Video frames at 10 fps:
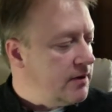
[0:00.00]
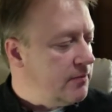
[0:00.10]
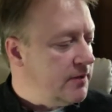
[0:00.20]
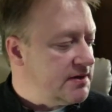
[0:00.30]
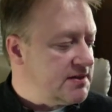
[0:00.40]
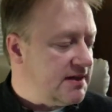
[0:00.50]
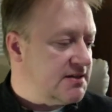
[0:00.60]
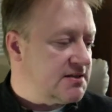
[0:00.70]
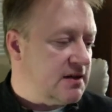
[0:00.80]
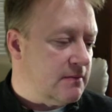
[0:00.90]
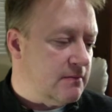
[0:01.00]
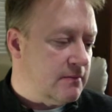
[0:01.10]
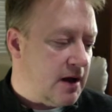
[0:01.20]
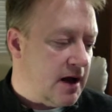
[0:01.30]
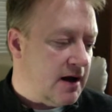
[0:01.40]
we see some
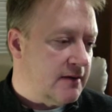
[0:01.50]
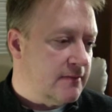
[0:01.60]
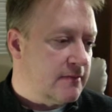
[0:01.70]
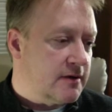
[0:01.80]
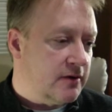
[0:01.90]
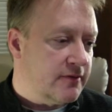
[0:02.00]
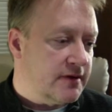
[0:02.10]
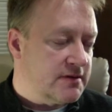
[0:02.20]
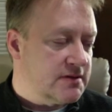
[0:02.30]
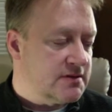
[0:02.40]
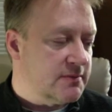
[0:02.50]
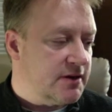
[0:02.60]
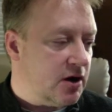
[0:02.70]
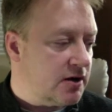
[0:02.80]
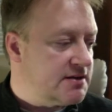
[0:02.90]
of
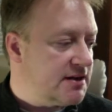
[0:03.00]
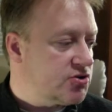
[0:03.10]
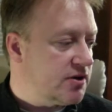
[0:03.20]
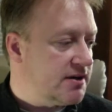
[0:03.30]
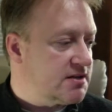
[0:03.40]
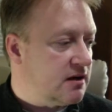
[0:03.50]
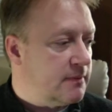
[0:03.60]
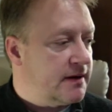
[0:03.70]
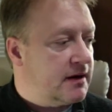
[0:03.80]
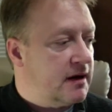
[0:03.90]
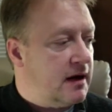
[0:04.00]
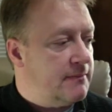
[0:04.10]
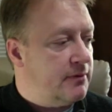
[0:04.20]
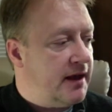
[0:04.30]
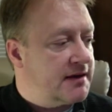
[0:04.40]
the architecture gets a little bit
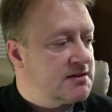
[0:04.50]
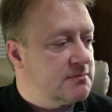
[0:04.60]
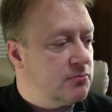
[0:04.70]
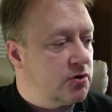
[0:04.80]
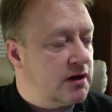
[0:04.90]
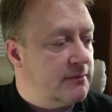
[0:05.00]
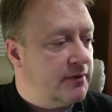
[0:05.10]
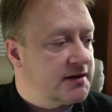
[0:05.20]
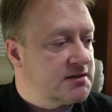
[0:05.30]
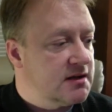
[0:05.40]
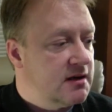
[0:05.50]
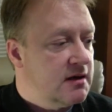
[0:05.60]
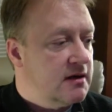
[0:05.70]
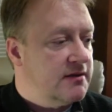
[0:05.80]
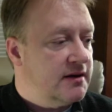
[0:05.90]
more complex.
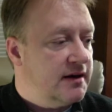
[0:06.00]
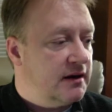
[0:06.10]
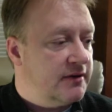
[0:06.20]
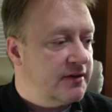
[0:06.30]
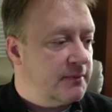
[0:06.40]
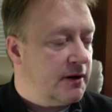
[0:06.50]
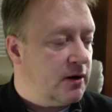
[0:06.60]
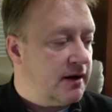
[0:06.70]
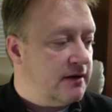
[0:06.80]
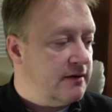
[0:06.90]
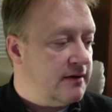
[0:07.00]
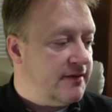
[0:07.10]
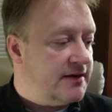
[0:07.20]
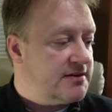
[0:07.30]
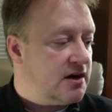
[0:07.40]
The Neolithic period
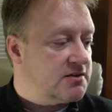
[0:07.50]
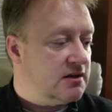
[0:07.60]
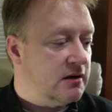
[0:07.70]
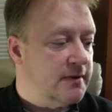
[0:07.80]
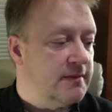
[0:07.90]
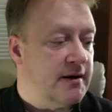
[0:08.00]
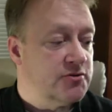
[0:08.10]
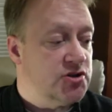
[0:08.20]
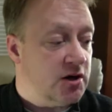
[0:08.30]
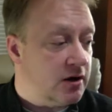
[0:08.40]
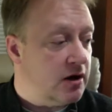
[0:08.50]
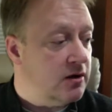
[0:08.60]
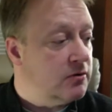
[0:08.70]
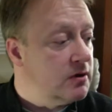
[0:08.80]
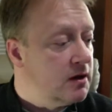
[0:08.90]
then talks a little bit about
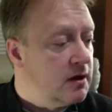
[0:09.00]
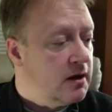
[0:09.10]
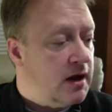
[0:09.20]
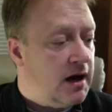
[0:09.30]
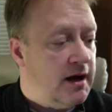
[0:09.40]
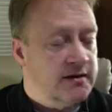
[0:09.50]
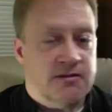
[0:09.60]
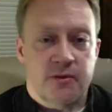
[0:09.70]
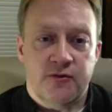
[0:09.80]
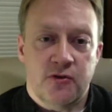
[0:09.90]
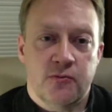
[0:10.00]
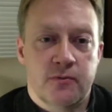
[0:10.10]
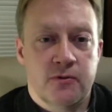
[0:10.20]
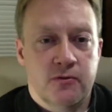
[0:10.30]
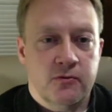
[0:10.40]
Jericho. Some of you
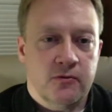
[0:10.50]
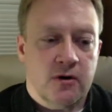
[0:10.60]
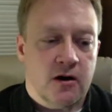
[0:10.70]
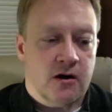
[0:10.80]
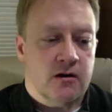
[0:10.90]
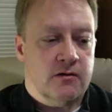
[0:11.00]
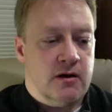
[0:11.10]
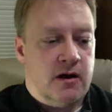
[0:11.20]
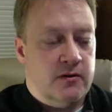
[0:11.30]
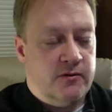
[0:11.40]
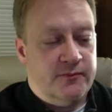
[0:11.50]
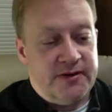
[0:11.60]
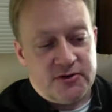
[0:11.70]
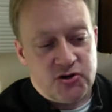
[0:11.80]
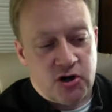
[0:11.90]
who've
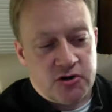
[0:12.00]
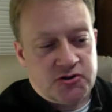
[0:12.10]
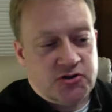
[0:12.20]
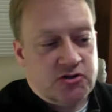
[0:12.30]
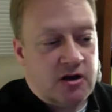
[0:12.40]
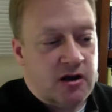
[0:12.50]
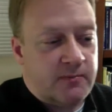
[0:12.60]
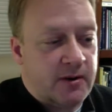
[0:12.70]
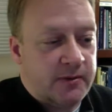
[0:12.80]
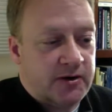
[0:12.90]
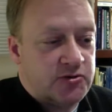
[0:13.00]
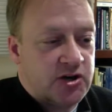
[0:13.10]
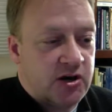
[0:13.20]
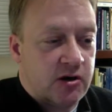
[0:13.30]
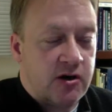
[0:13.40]
been to church probably know
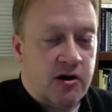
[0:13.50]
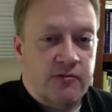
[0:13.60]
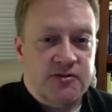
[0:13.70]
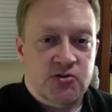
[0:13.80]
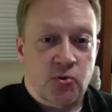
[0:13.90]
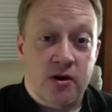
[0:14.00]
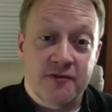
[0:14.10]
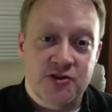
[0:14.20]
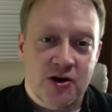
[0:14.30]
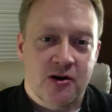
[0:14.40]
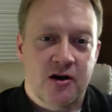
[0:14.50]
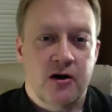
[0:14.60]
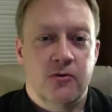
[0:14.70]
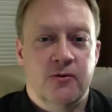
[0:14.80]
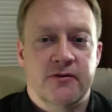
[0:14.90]
Jericho, the story of
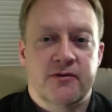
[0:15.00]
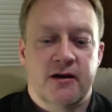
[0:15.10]
Jericho with